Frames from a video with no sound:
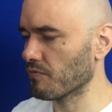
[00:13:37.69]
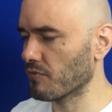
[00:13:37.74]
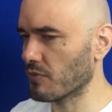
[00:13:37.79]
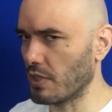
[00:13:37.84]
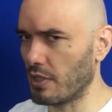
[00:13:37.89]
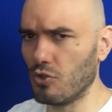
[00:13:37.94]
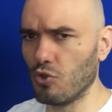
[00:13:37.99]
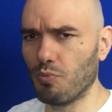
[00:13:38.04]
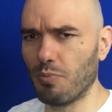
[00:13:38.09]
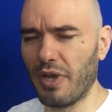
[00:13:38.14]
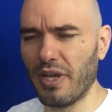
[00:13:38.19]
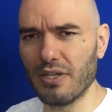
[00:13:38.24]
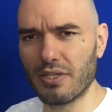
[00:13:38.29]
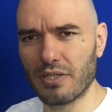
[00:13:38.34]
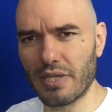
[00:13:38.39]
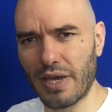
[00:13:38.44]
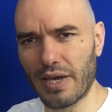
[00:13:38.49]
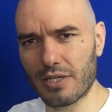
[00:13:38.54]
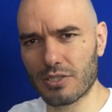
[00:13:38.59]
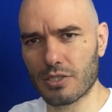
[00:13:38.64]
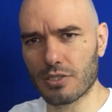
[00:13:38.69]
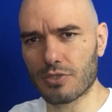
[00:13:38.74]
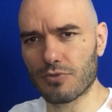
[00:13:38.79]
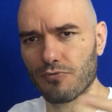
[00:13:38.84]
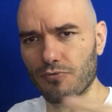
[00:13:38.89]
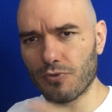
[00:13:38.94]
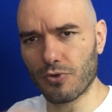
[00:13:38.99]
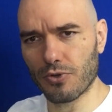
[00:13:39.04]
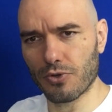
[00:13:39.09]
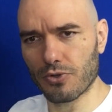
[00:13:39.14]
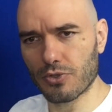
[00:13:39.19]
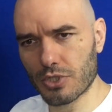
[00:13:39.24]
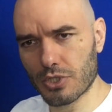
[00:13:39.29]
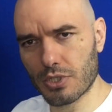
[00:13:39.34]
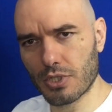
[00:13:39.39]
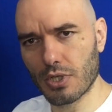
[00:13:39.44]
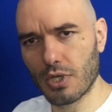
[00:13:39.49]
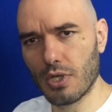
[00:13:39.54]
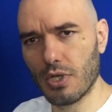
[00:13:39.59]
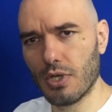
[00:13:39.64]
and you pay taxes
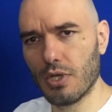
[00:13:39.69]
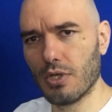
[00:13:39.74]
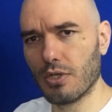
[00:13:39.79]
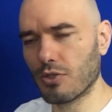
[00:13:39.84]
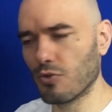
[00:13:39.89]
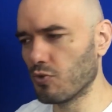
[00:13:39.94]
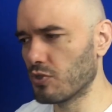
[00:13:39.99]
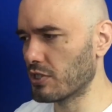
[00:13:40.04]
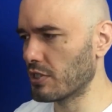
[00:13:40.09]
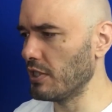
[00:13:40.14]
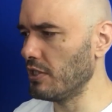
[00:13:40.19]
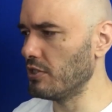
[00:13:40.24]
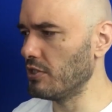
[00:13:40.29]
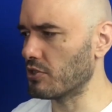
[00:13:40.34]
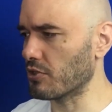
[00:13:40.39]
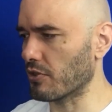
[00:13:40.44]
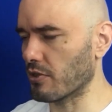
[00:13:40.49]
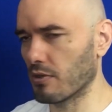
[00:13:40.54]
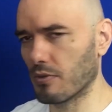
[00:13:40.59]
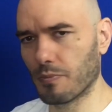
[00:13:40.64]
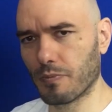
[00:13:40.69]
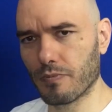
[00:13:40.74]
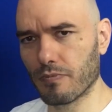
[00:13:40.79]
first to Caesar.